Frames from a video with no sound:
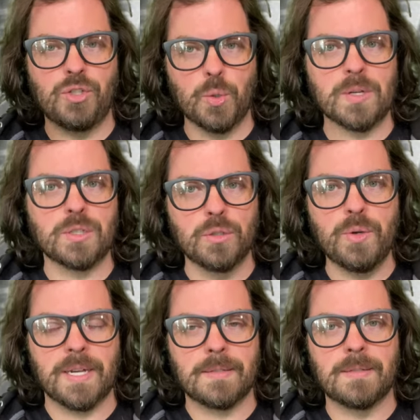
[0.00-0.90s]
George
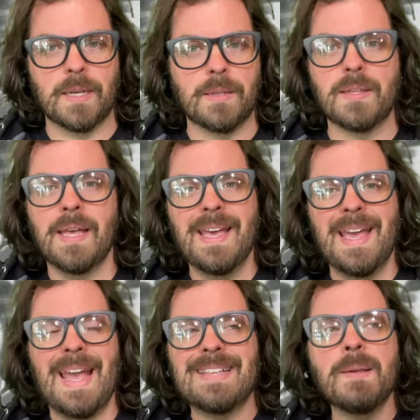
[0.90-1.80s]
Lucas,
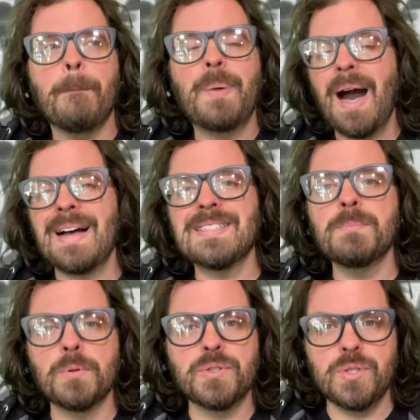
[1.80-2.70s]
it's
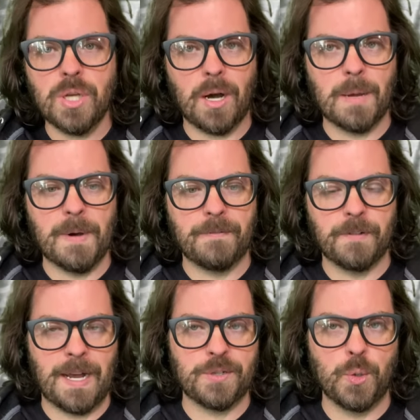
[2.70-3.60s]
impossible to talk about
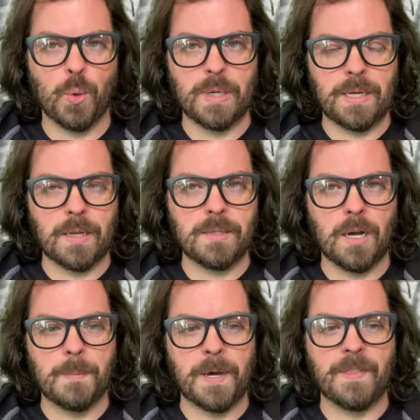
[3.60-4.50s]
Flash Gordon and not
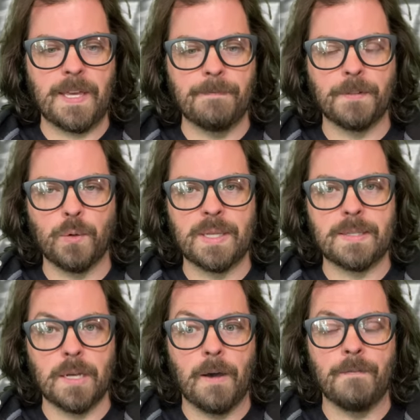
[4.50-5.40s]
talk about the
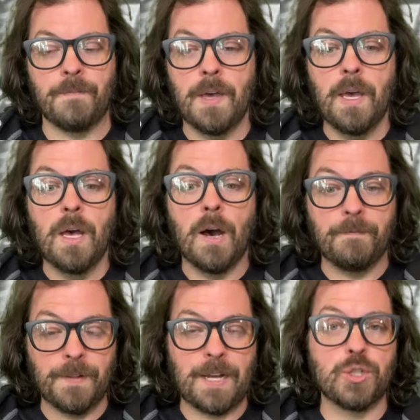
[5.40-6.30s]
influence of
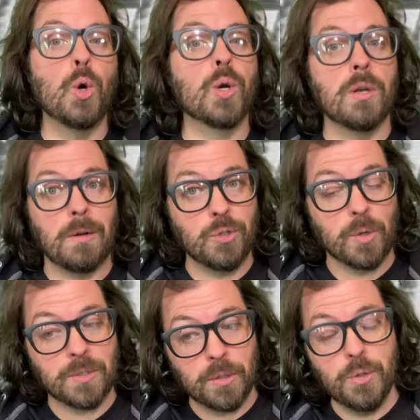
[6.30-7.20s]
Flash Gordon on
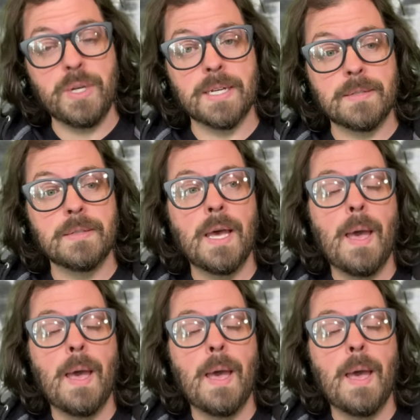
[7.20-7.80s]
George Lucas,